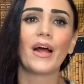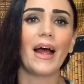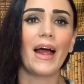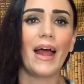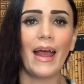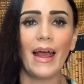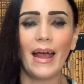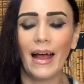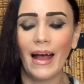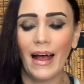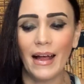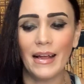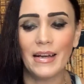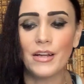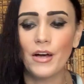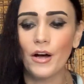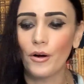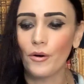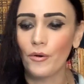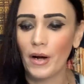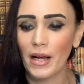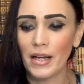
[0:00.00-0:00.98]
I
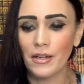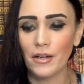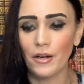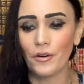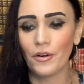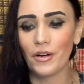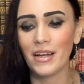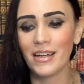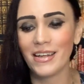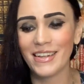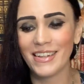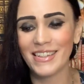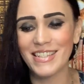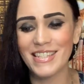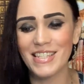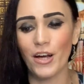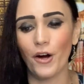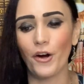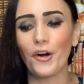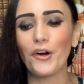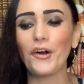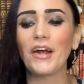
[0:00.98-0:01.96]
know.
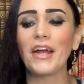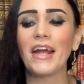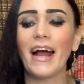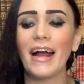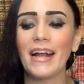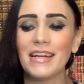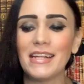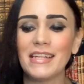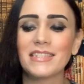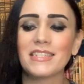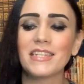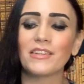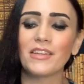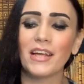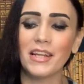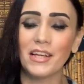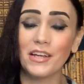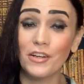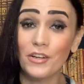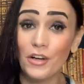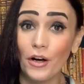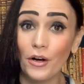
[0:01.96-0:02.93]
Sorry, I need to let
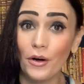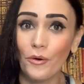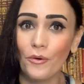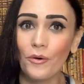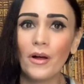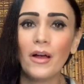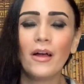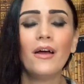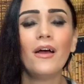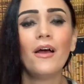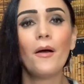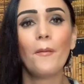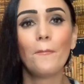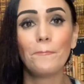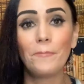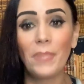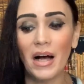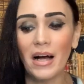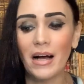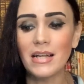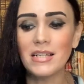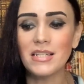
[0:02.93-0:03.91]
it go.
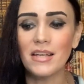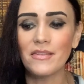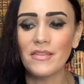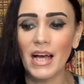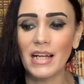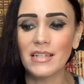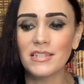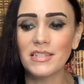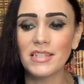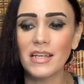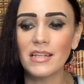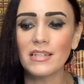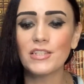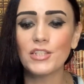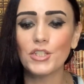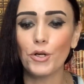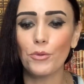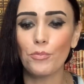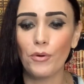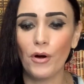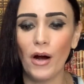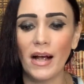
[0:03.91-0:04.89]
But that did
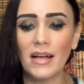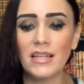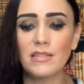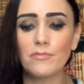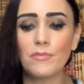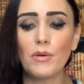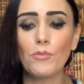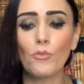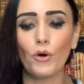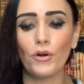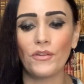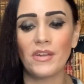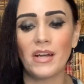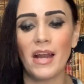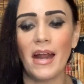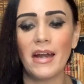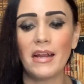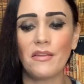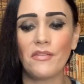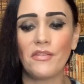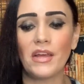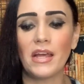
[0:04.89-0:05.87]
surprise me more than
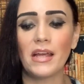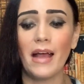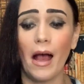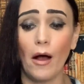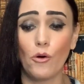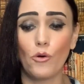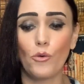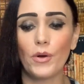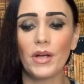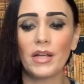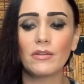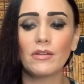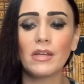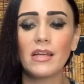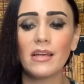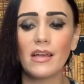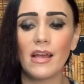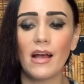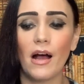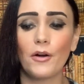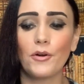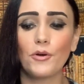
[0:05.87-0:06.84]
anything, how quickly
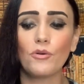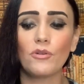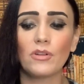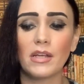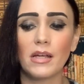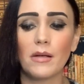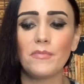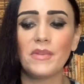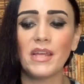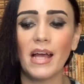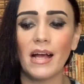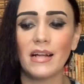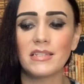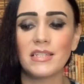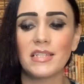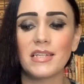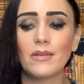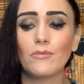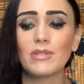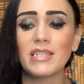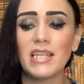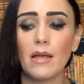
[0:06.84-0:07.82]
Keanu claimed the
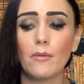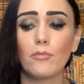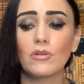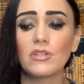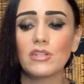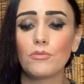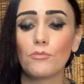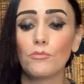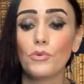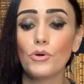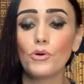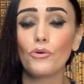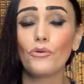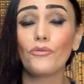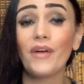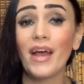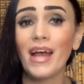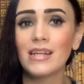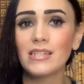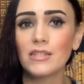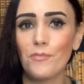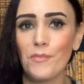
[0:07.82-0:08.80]
entity was able to move
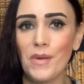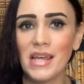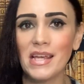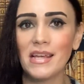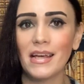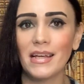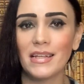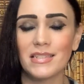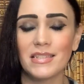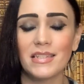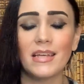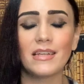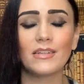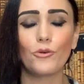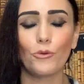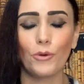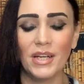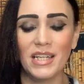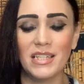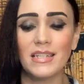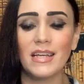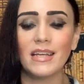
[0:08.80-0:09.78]
and make its
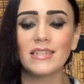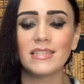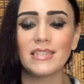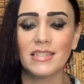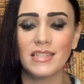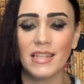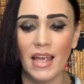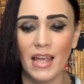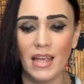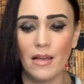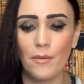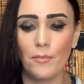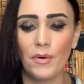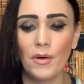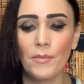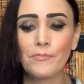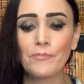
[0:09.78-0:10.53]
great escape.